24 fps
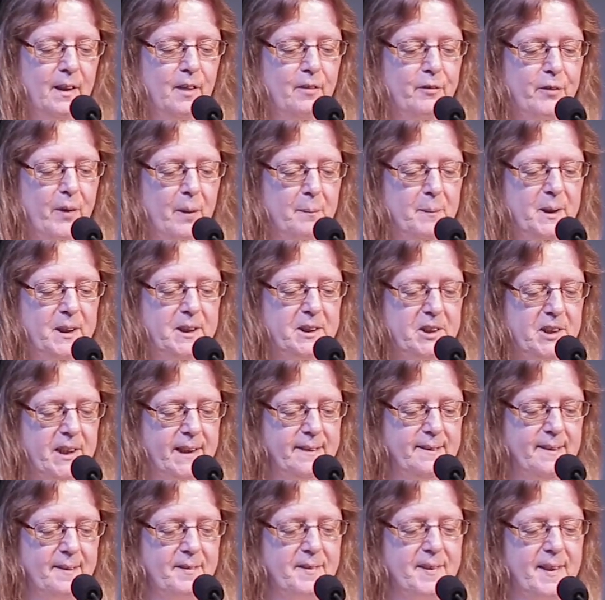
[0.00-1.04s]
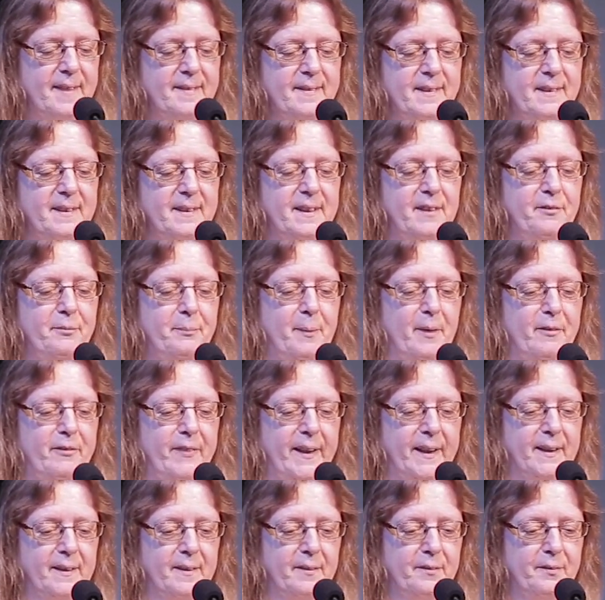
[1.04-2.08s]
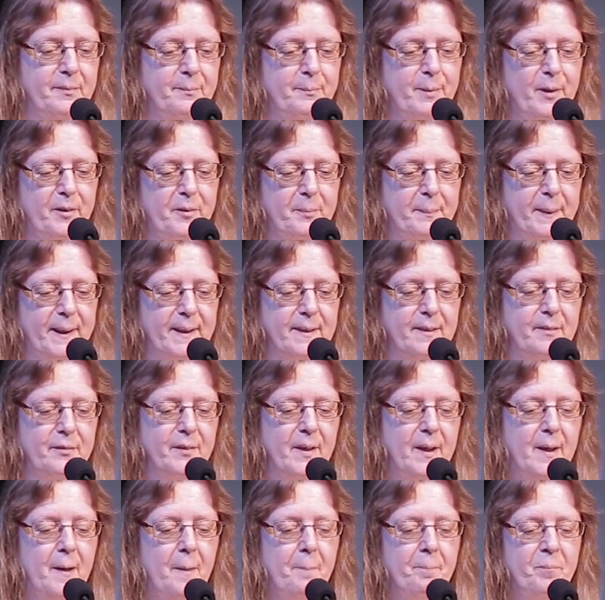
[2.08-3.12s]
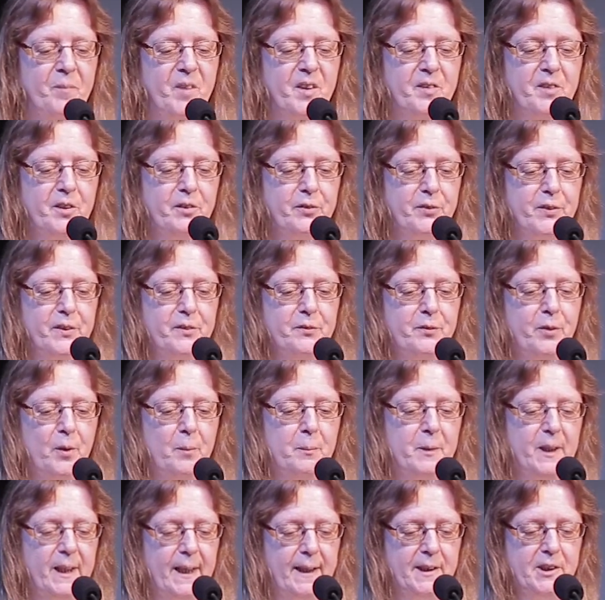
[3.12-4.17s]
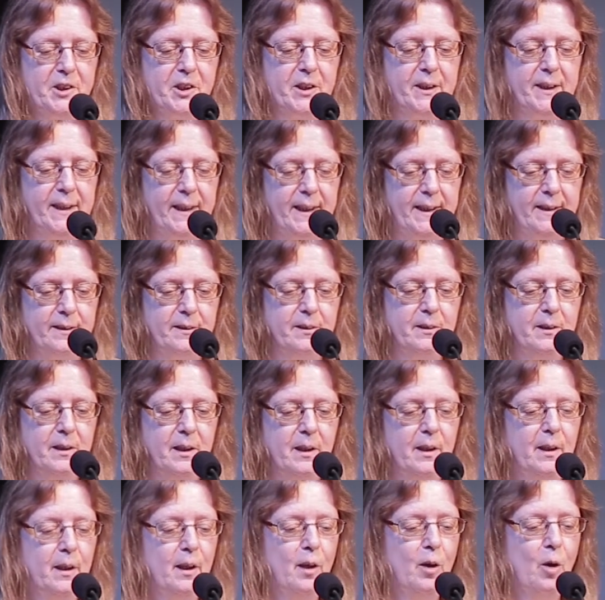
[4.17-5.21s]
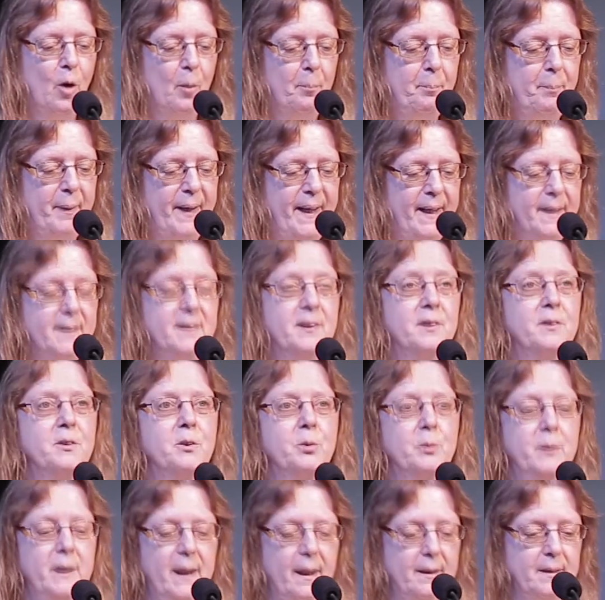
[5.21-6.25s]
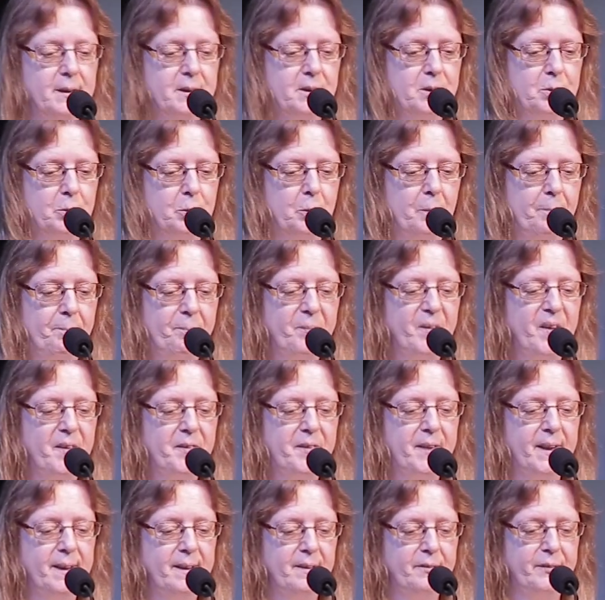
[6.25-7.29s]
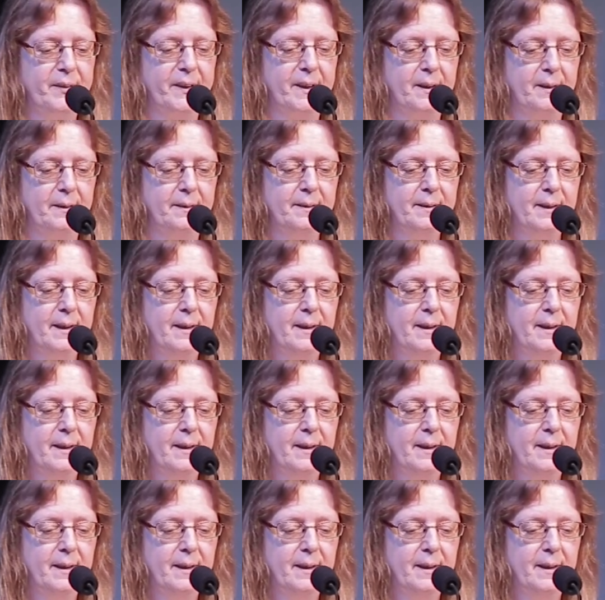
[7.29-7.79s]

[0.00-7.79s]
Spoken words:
From a gender-sensitive perspective, the different formulation here, compared to the other two, is significant.